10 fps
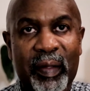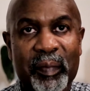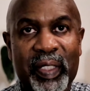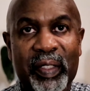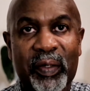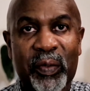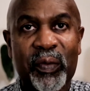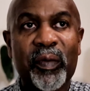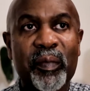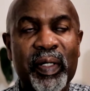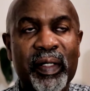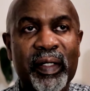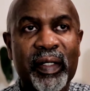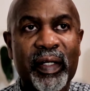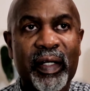get home
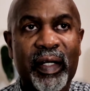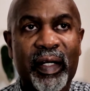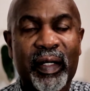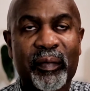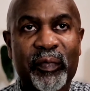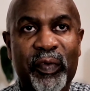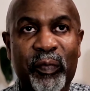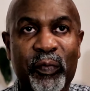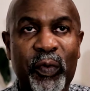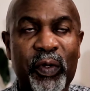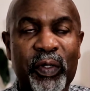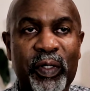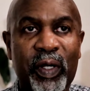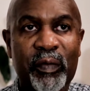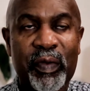from
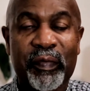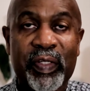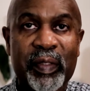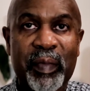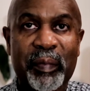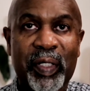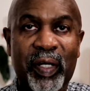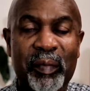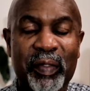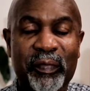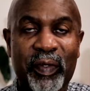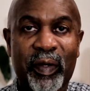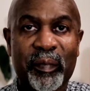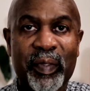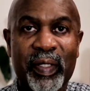work or wherever he might be coming
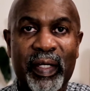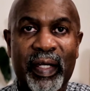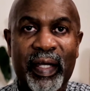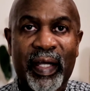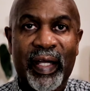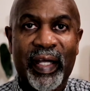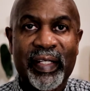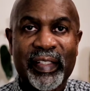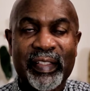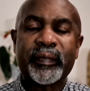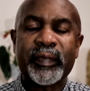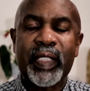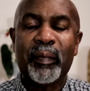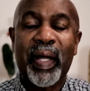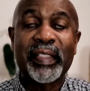from, and
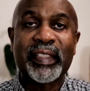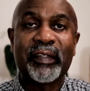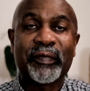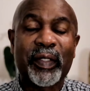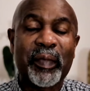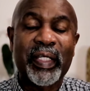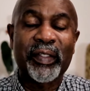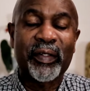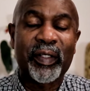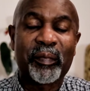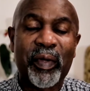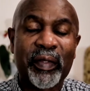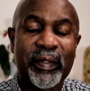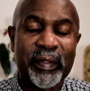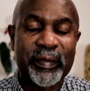myself and my younger
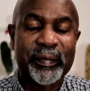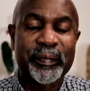brother